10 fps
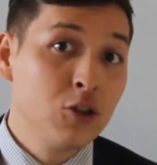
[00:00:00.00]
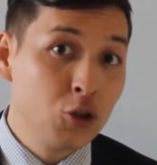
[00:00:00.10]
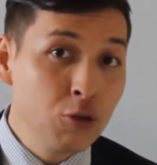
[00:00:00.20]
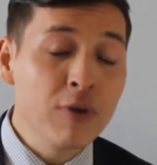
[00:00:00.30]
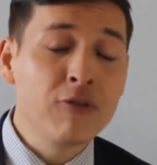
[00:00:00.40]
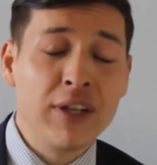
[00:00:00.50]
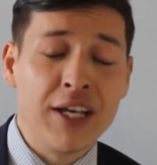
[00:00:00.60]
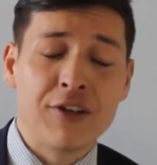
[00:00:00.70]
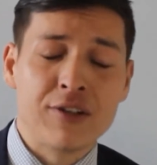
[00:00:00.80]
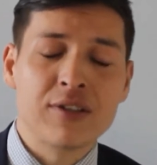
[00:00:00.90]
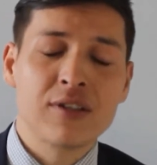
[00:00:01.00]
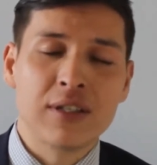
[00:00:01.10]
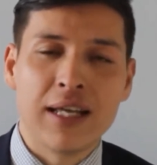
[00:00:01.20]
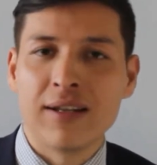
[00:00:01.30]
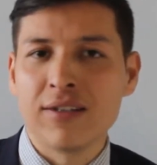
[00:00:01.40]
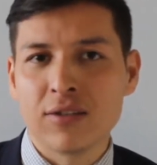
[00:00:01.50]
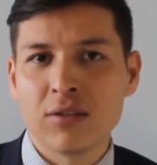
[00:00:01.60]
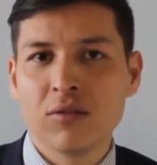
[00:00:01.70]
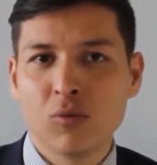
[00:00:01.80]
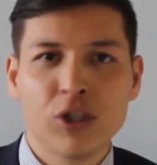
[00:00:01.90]
group of letters, that
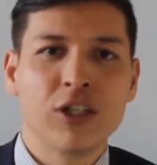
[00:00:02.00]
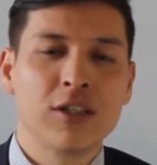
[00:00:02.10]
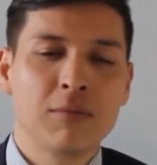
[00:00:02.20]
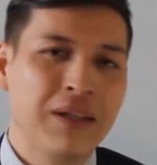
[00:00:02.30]
is word.